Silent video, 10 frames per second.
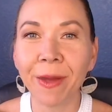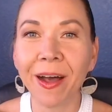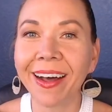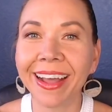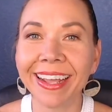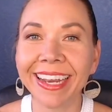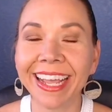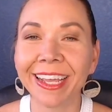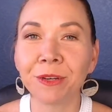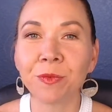on
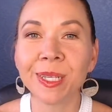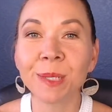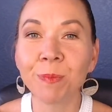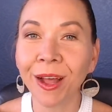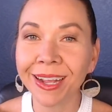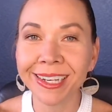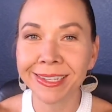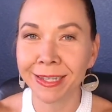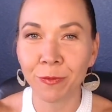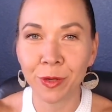and respond to
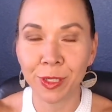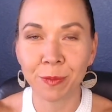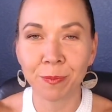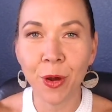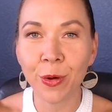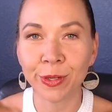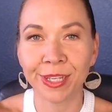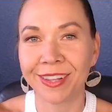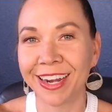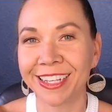someone's post
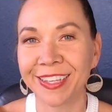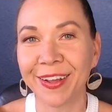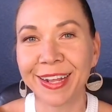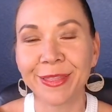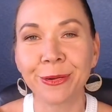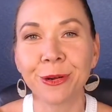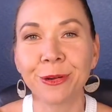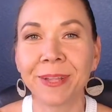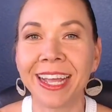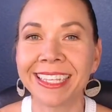that I saw in the
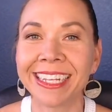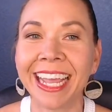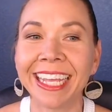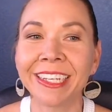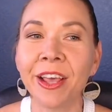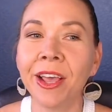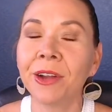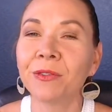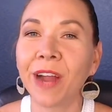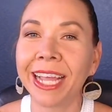group last night.
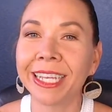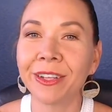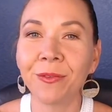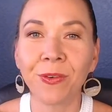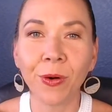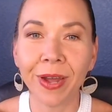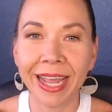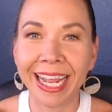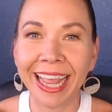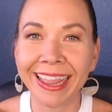Ryan
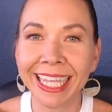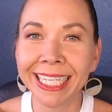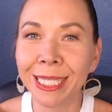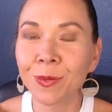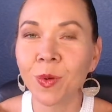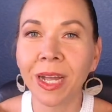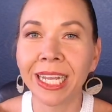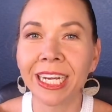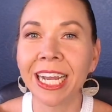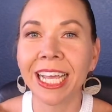Roy, this
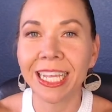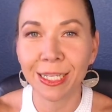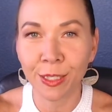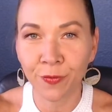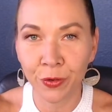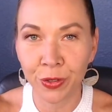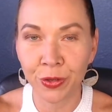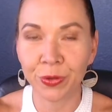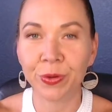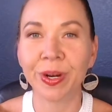one is for
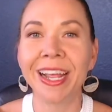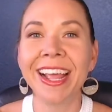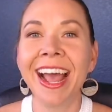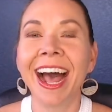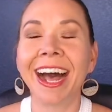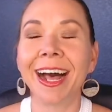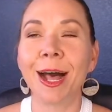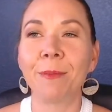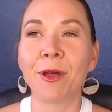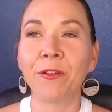you.
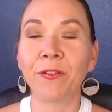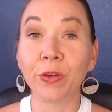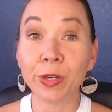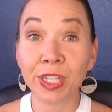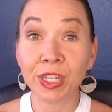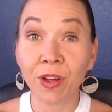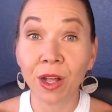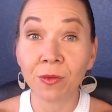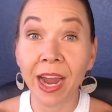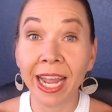Um, first of
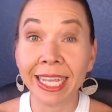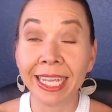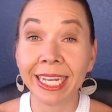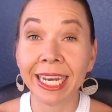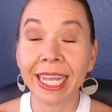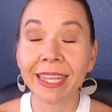all, Ryan,